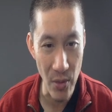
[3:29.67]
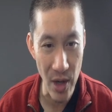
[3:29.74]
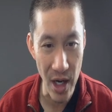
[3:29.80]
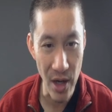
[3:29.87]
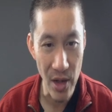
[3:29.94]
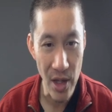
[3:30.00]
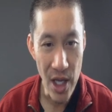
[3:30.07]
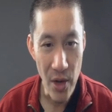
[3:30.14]

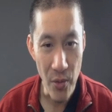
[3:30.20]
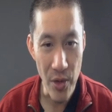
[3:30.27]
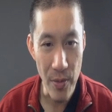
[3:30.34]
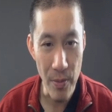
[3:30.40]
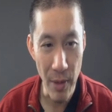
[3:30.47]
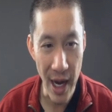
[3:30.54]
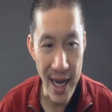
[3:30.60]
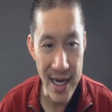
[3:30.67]
well, we
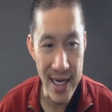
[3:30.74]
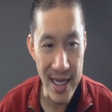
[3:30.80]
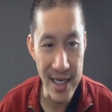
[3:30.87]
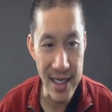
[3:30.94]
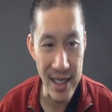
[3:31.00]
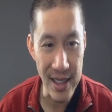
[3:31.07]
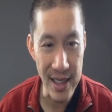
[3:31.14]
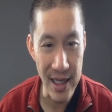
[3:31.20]
might
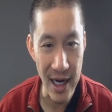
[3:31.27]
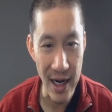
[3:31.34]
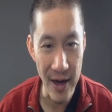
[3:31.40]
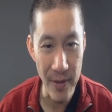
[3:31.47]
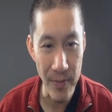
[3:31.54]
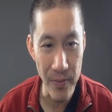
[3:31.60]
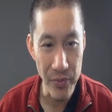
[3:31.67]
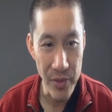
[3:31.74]
need
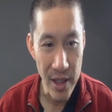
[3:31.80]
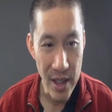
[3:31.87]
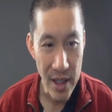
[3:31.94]
to